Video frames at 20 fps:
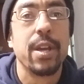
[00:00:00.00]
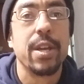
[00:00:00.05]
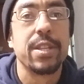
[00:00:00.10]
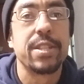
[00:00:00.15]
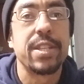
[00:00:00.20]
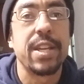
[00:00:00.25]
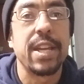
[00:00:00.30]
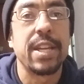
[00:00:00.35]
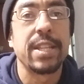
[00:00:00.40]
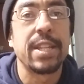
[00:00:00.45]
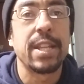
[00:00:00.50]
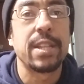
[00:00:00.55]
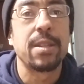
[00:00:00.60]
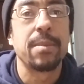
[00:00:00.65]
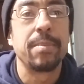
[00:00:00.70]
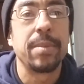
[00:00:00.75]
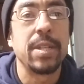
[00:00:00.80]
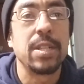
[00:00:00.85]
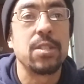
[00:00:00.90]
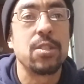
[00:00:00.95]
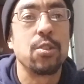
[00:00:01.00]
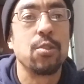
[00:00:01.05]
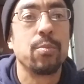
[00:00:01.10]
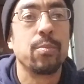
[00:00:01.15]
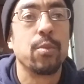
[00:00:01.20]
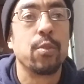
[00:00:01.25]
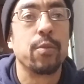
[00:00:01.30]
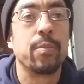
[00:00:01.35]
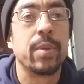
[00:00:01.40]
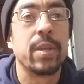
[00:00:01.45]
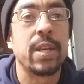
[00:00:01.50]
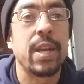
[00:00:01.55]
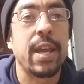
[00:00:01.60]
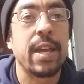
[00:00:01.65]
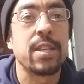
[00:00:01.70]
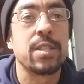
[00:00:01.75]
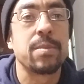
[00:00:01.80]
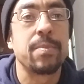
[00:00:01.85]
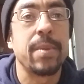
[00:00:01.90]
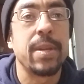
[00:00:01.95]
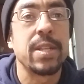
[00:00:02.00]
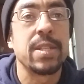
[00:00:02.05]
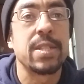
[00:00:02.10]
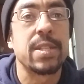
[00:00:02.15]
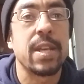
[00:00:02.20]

saying that the Me Too movement has made